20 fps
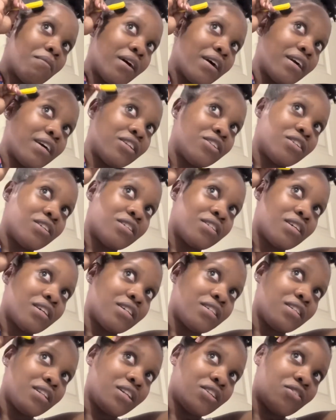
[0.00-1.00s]
edges
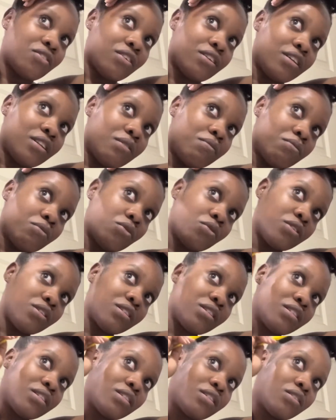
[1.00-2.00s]
is literally the
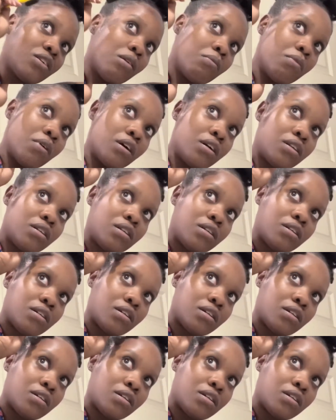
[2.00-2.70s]
most stubborn